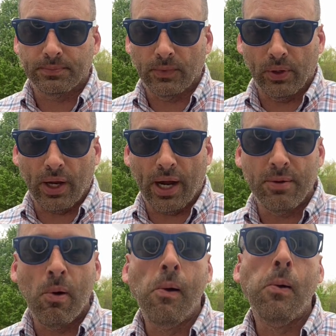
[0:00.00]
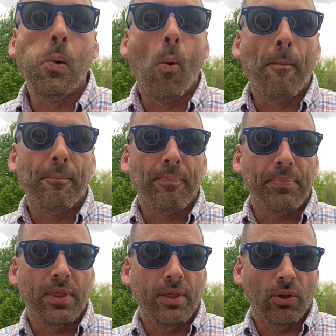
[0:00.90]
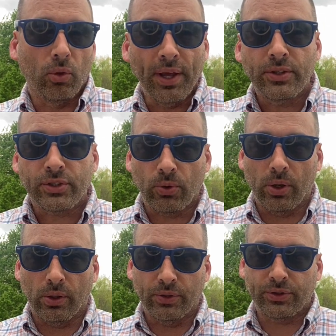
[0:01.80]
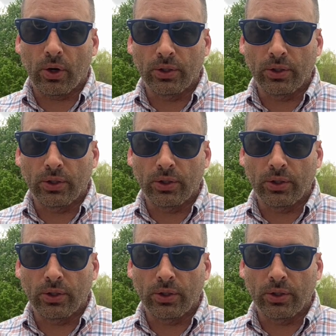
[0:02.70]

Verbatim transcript: okay? the Lynx grills are